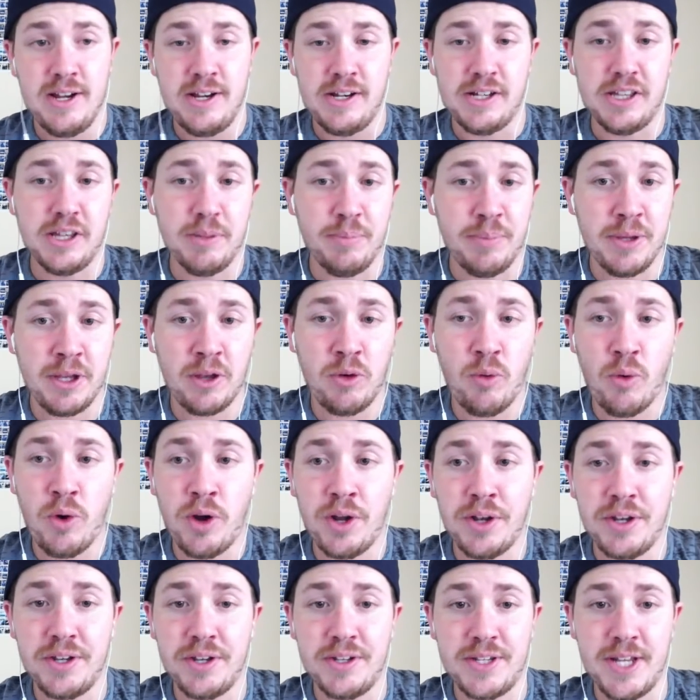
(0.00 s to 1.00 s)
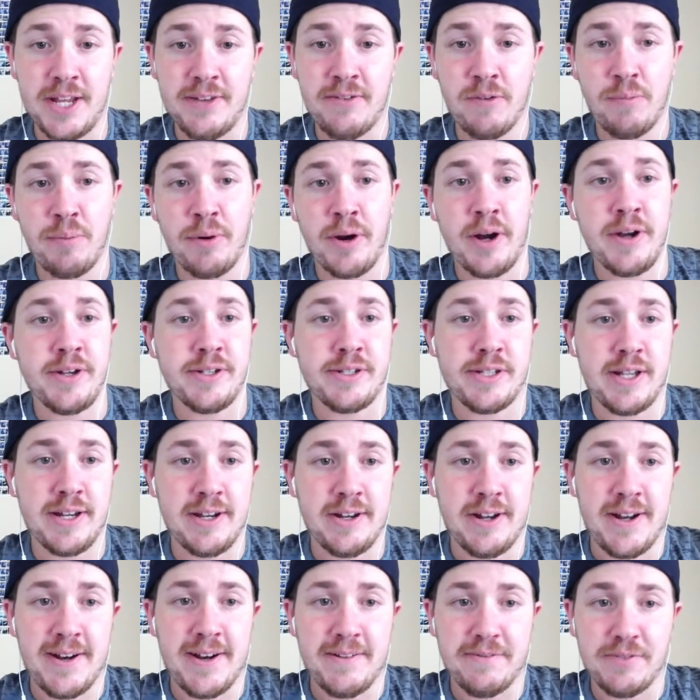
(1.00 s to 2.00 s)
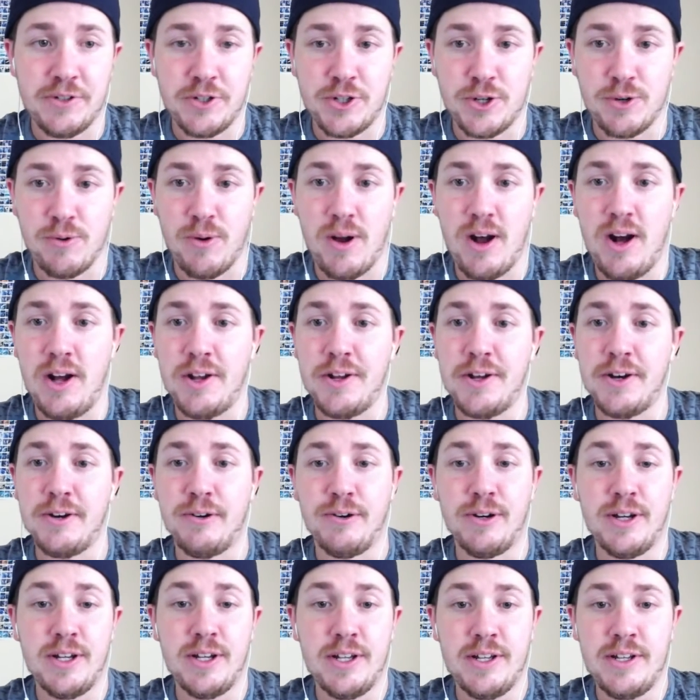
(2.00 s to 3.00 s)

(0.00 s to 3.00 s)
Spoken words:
And the big one, David Price heading off to Toronto.